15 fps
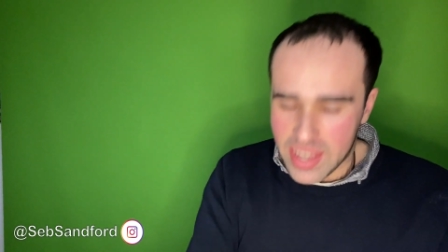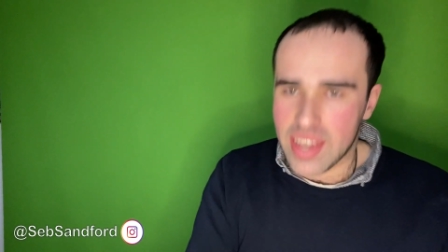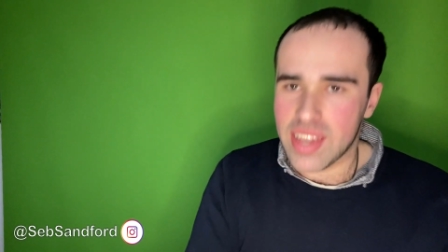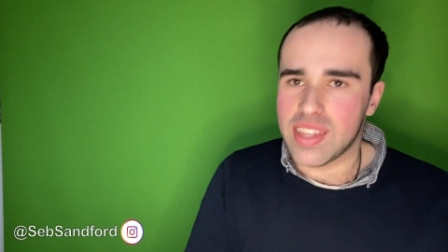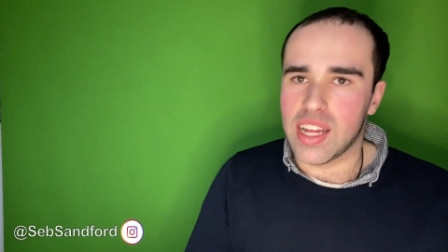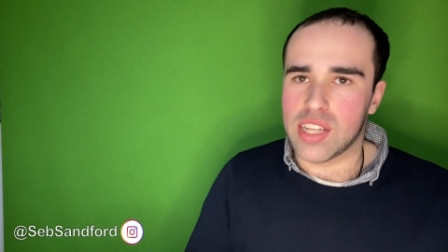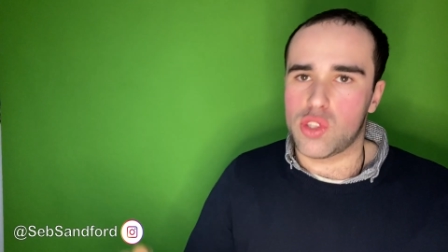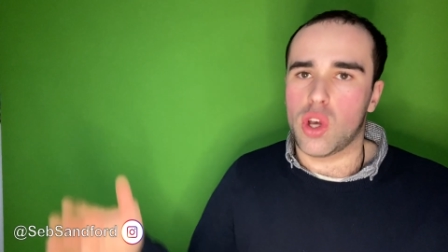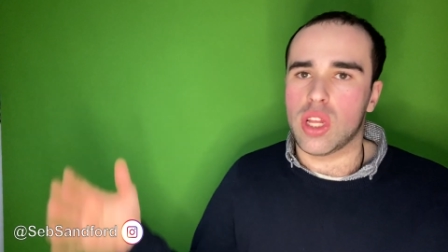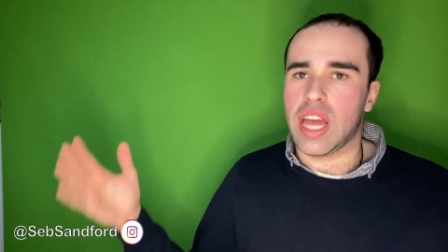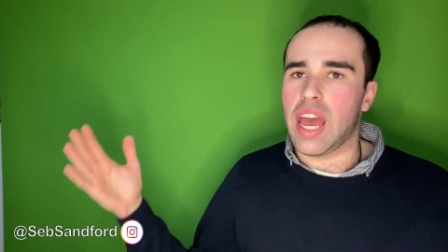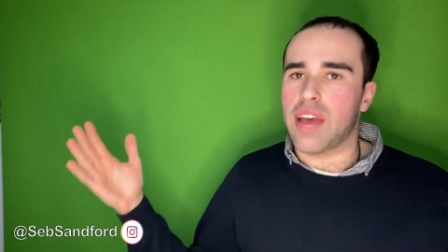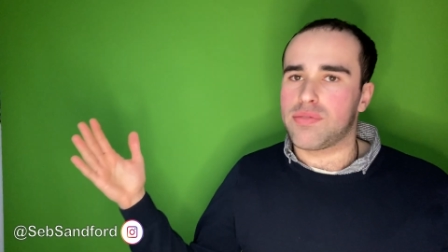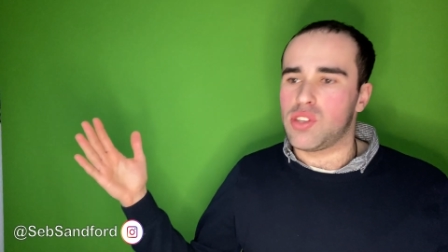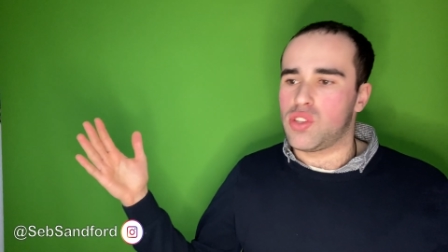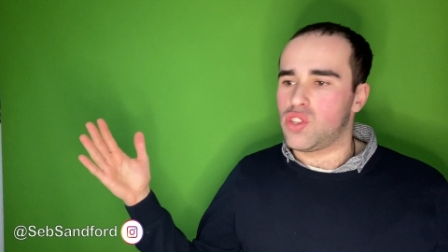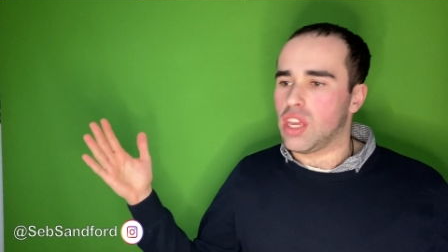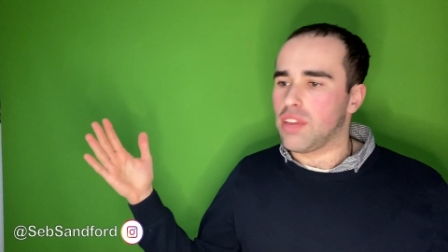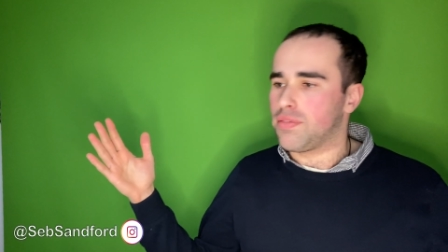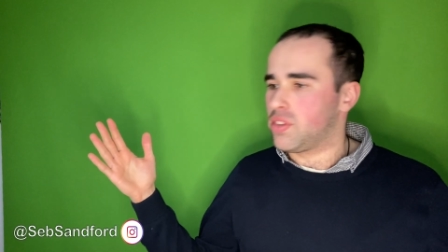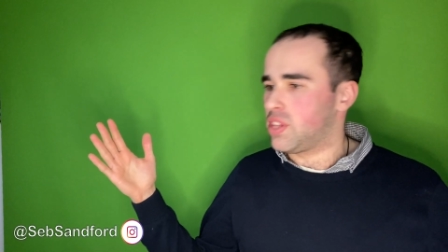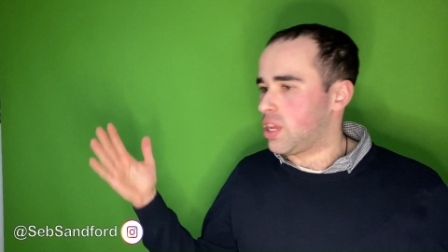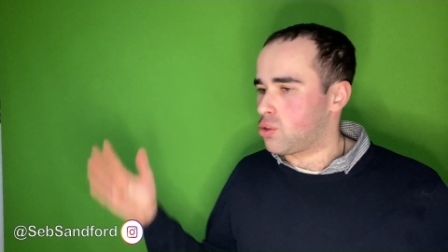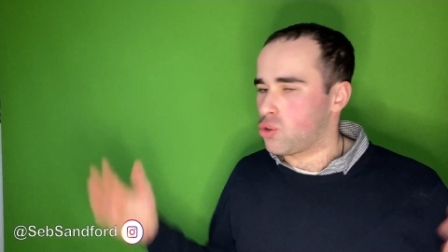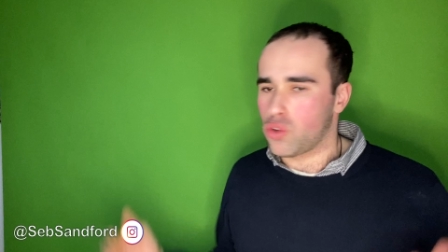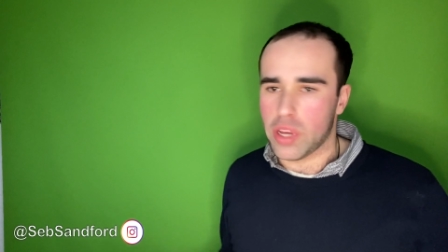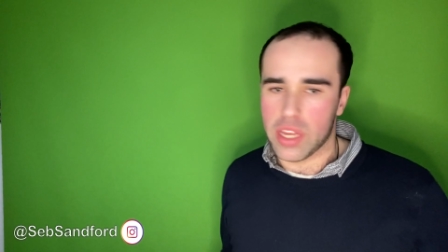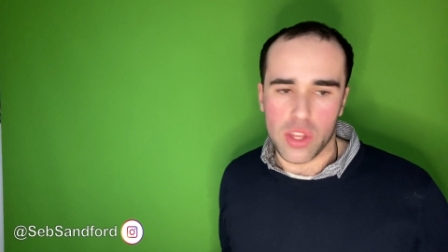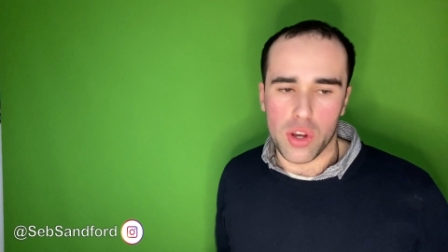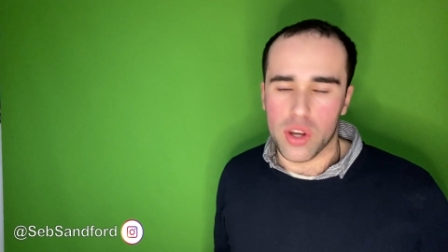That's all I have to say for that
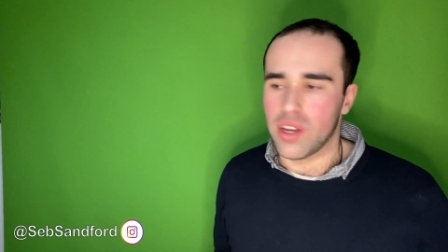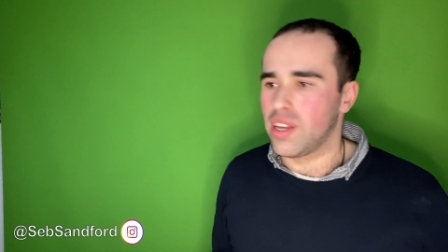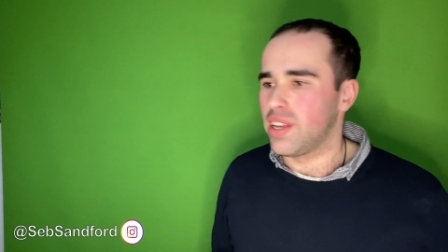trailer.